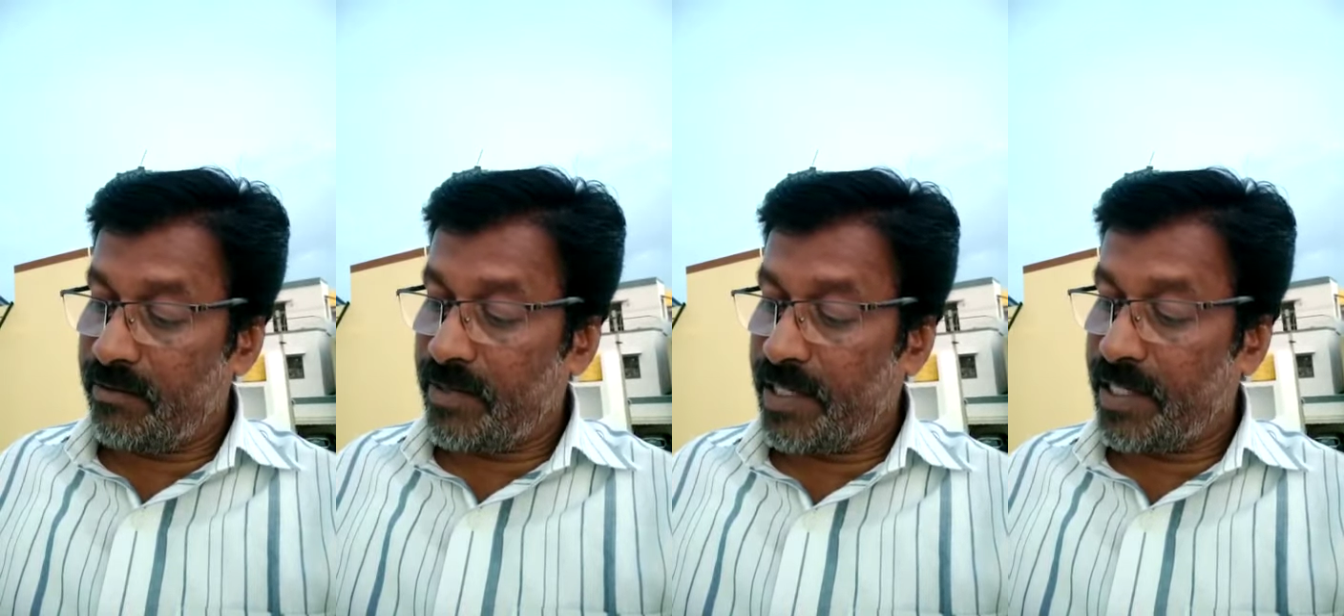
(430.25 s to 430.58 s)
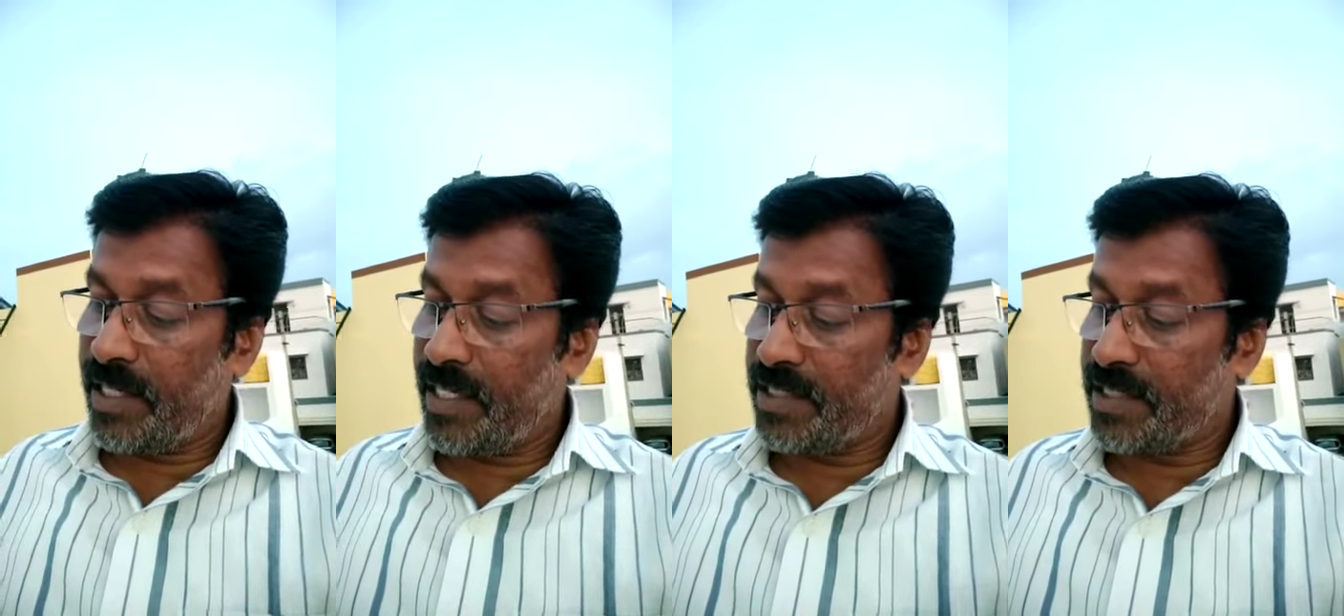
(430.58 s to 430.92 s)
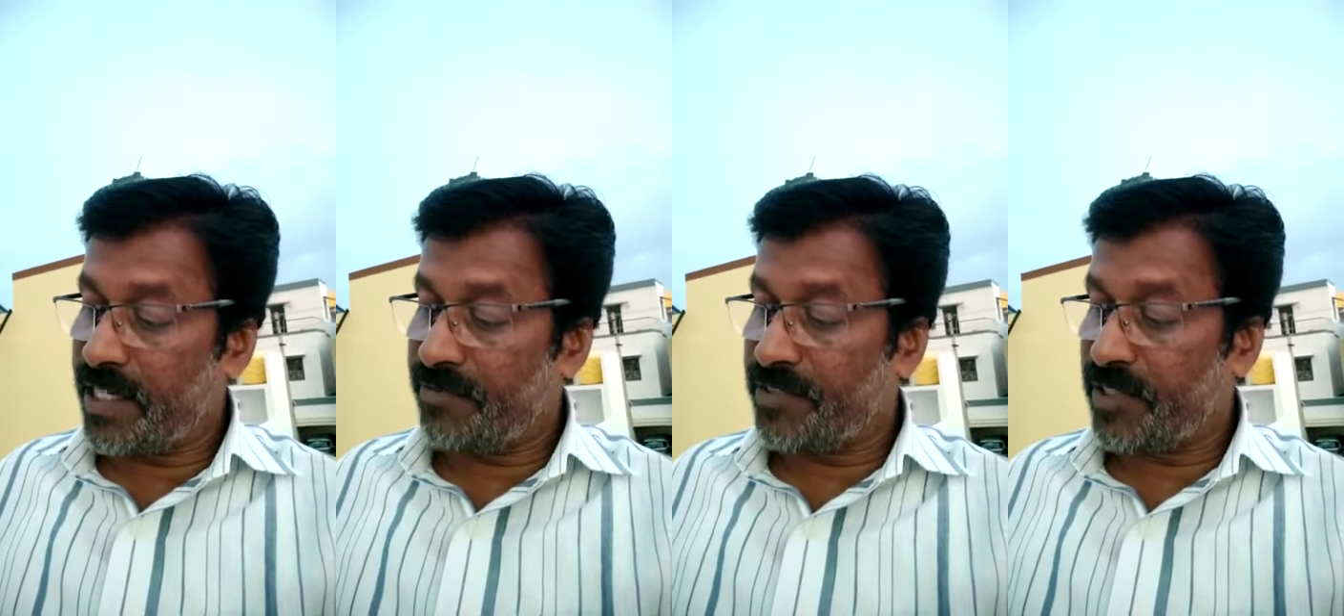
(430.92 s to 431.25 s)
When he is
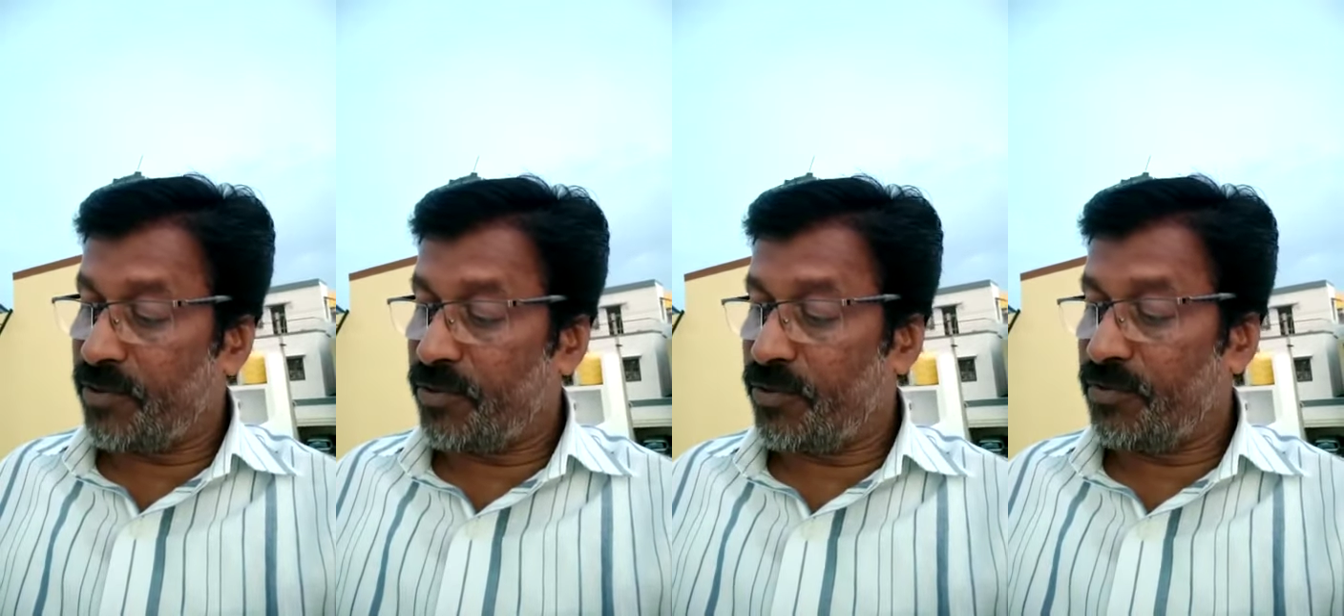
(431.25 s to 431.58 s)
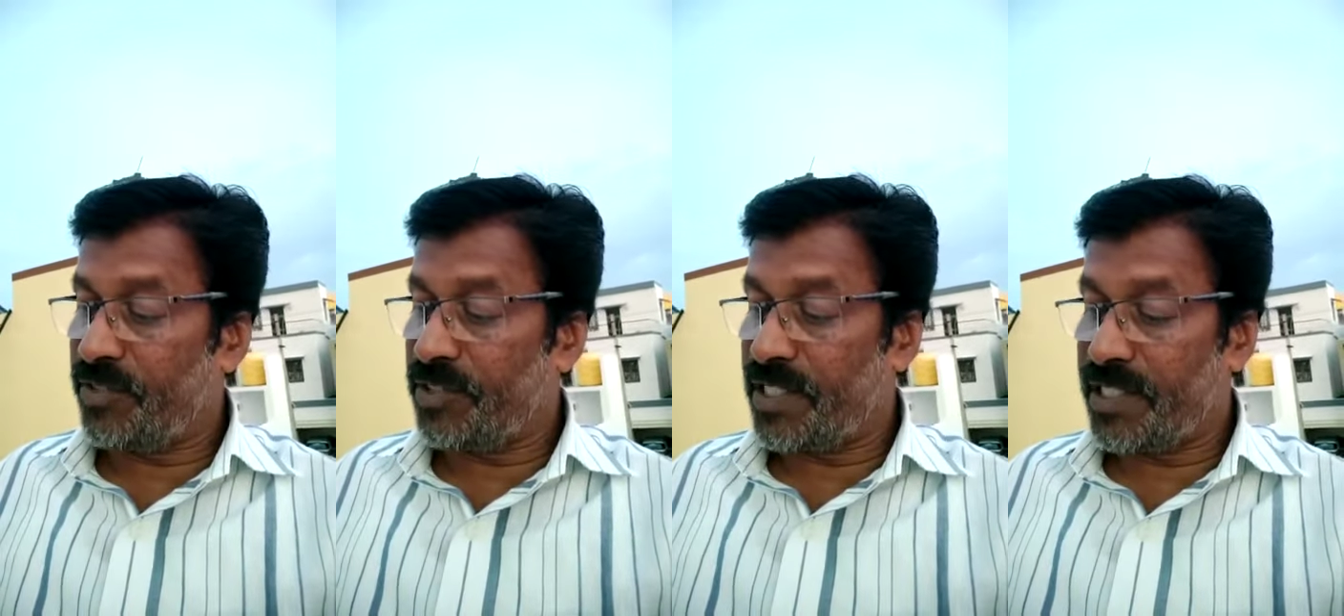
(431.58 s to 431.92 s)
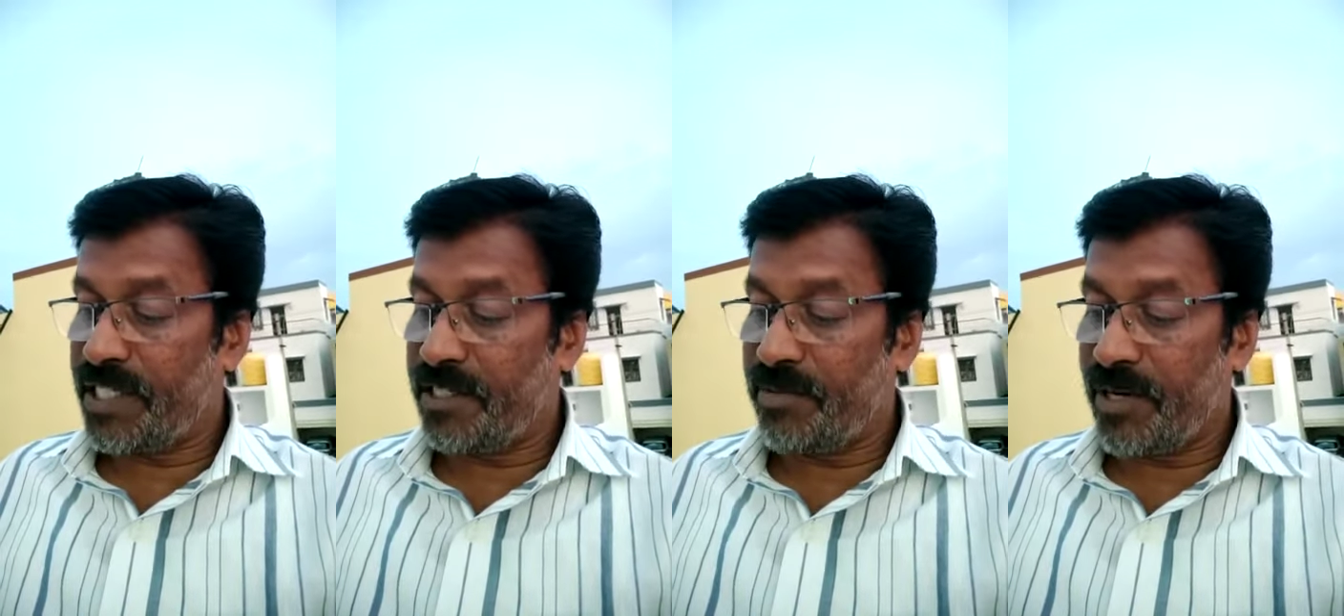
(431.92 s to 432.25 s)
left alone with the
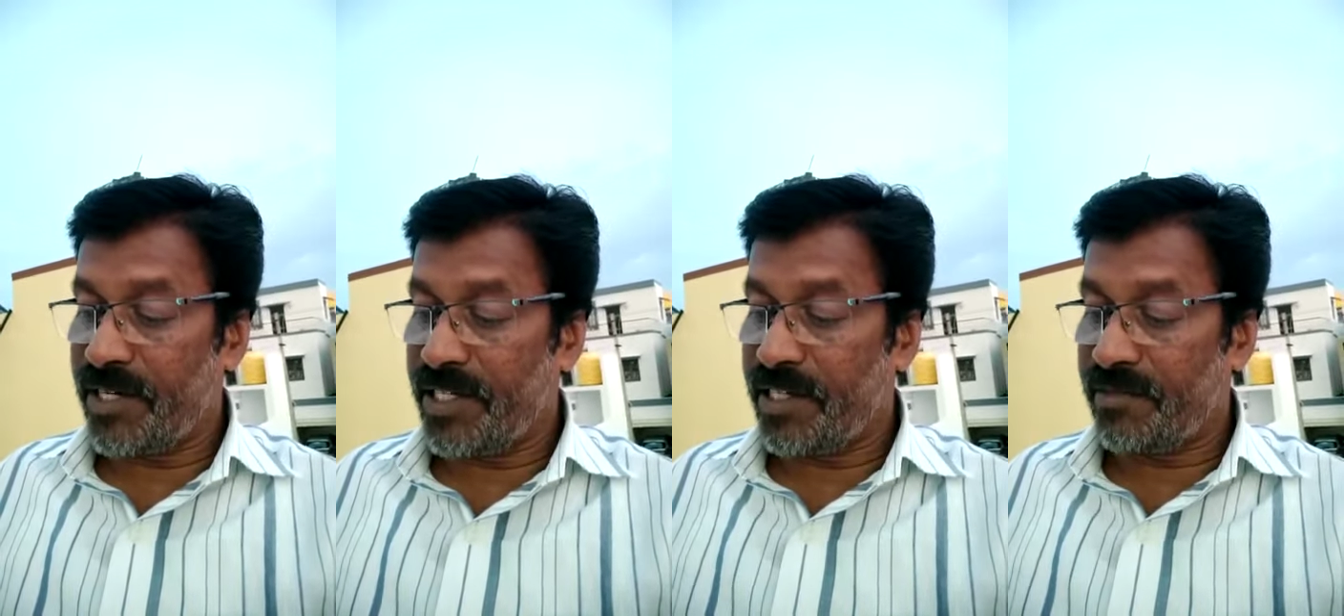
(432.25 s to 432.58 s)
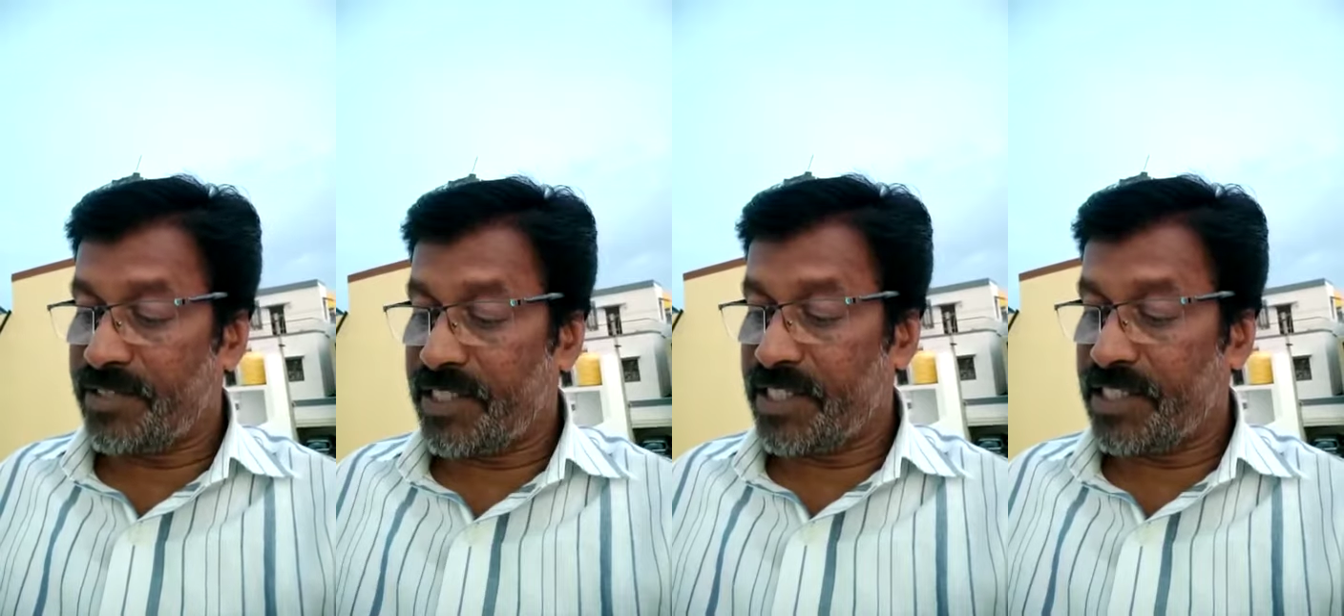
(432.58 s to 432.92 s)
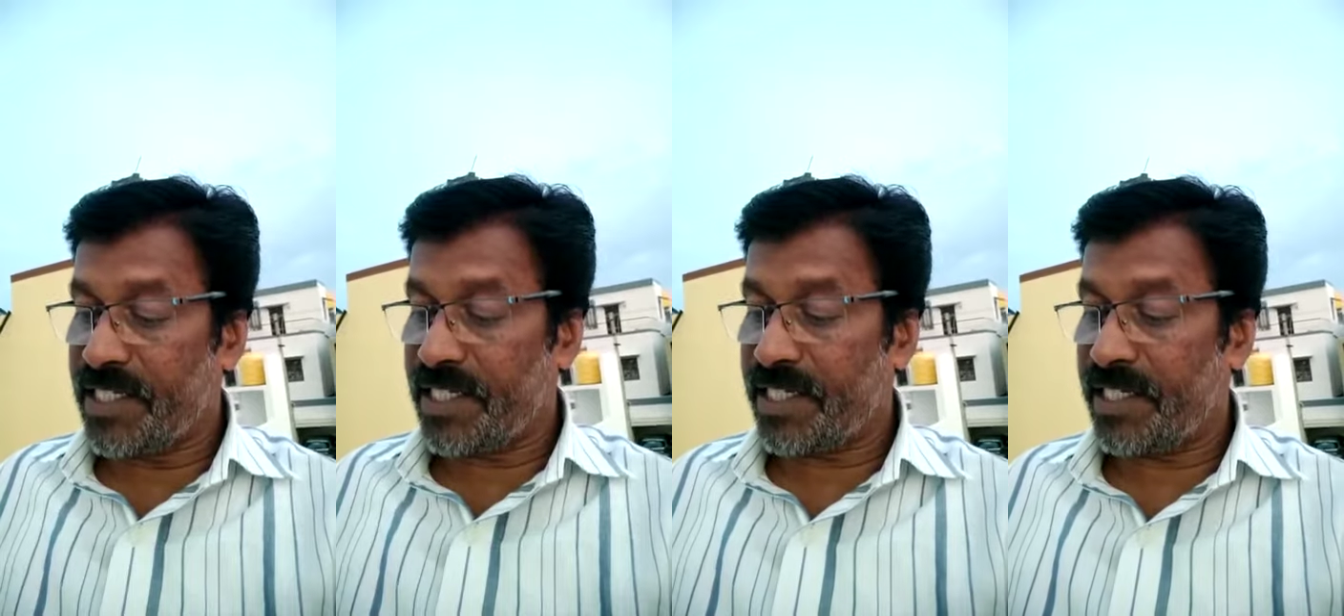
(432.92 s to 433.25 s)
dead body of
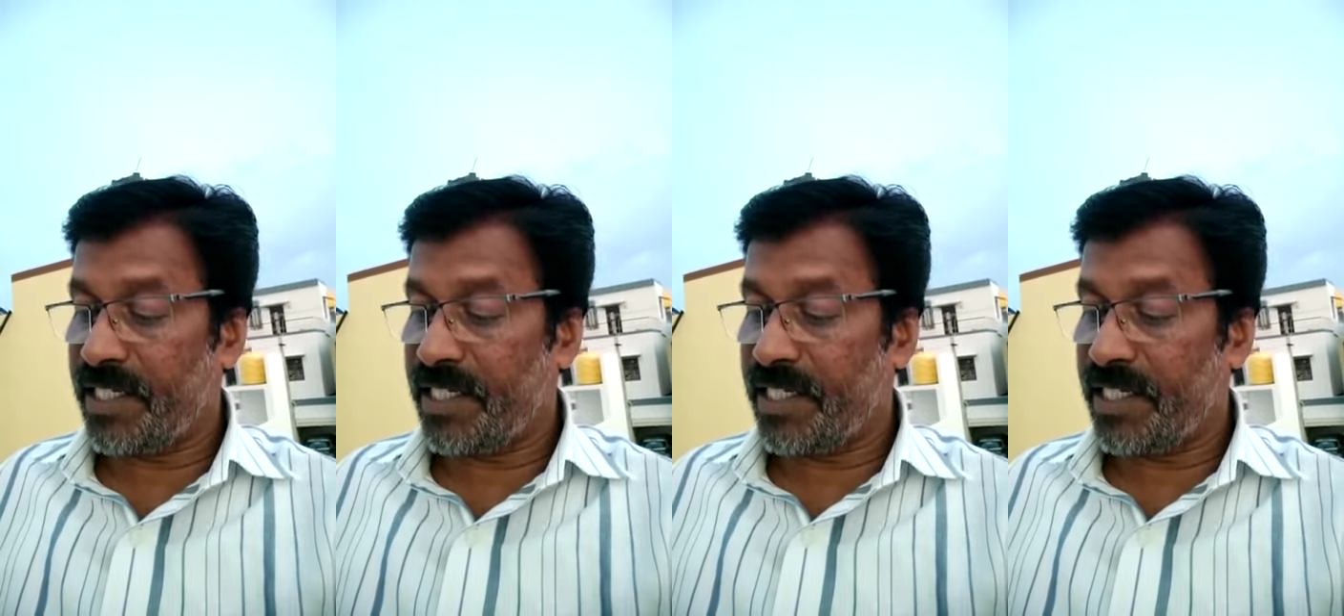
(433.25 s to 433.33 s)
Caesar,